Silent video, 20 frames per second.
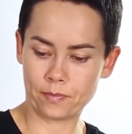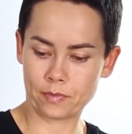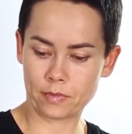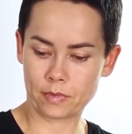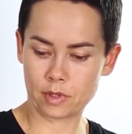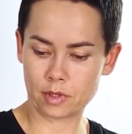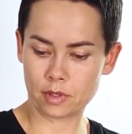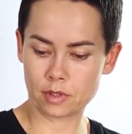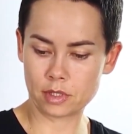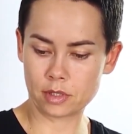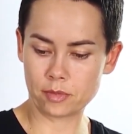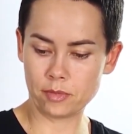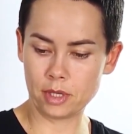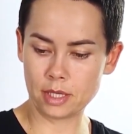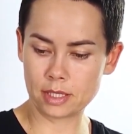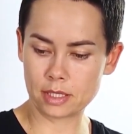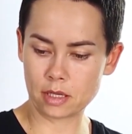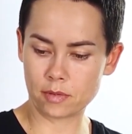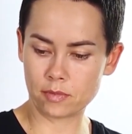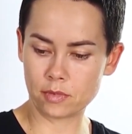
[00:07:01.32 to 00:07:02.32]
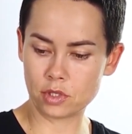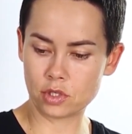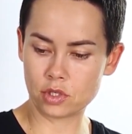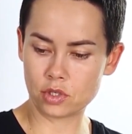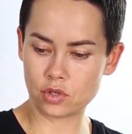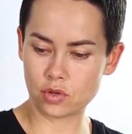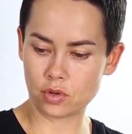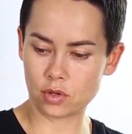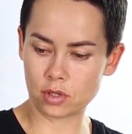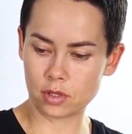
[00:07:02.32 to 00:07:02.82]
Clients like me, a
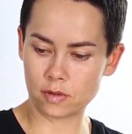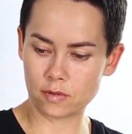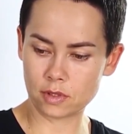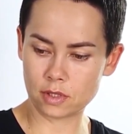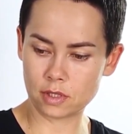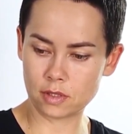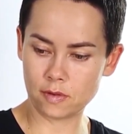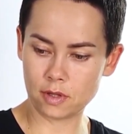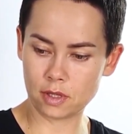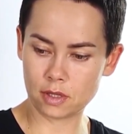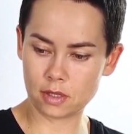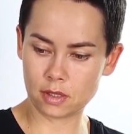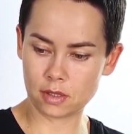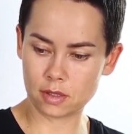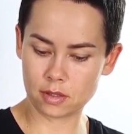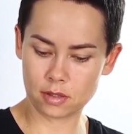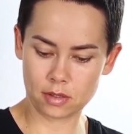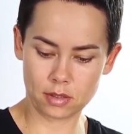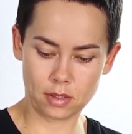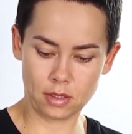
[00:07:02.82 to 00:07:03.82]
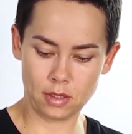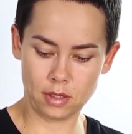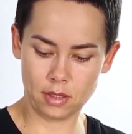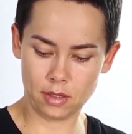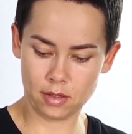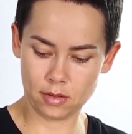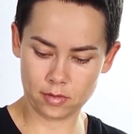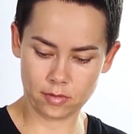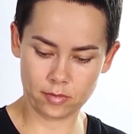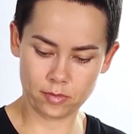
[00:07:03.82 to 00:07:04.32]
little bit darker
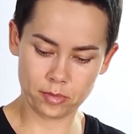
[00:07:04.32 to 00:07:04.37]
or